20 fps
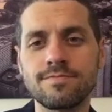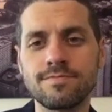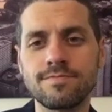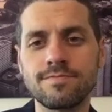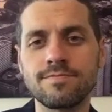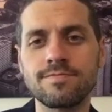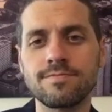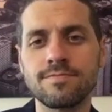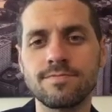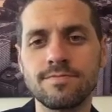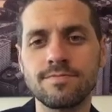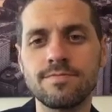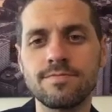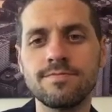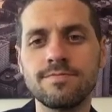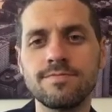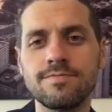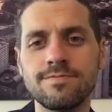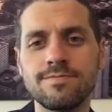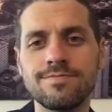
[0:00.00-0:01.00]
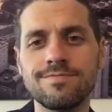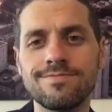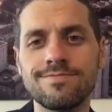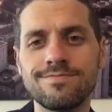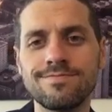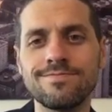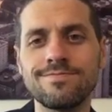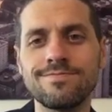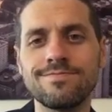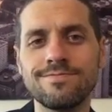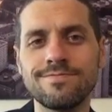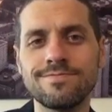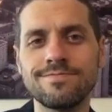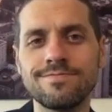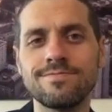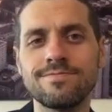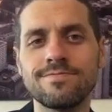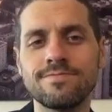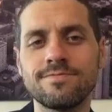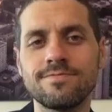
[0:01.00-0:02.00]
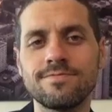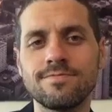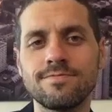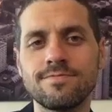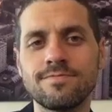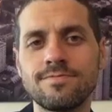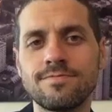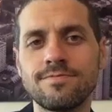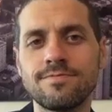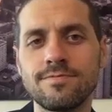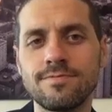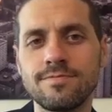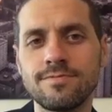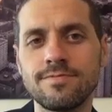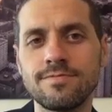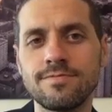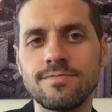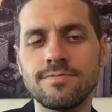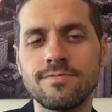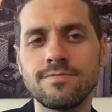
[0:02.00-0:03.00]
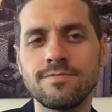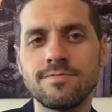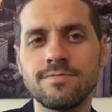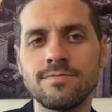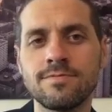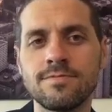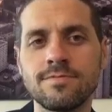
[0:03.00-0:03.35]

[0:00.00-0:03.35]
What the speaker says: The person shown says nothing.